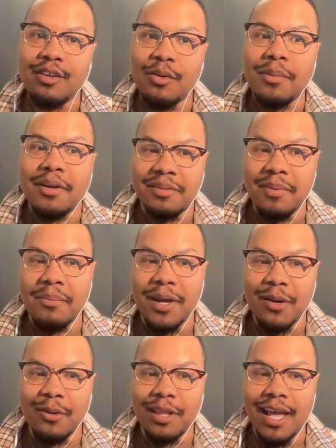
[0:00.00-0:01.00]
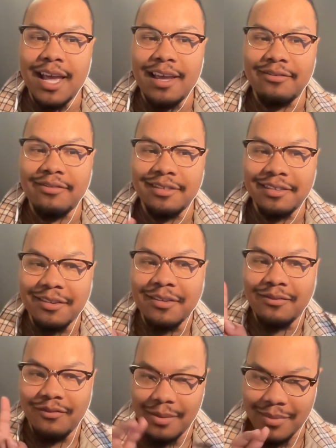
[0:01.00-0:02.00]
I spent my whole life
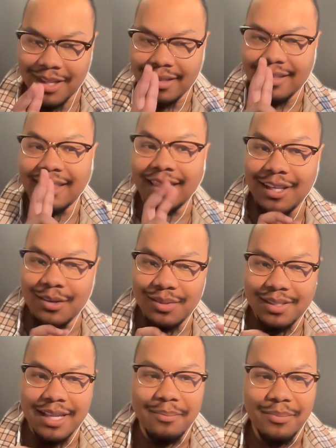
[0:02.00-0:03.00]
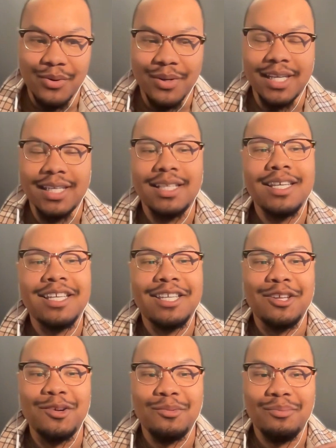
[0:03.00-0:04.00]
from a legal standpoint,
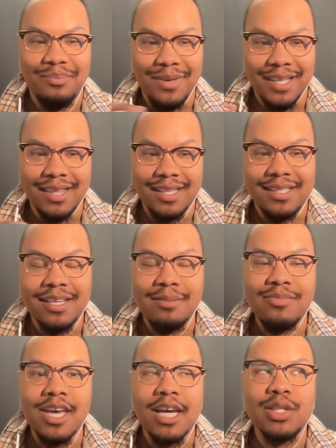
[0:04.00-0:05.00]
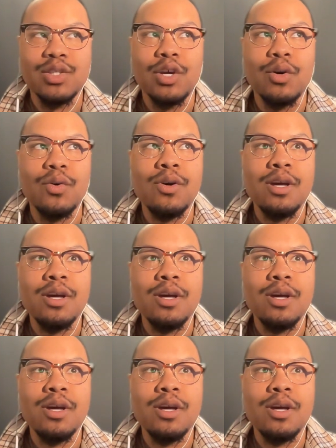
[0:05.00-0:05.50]
being this subject. So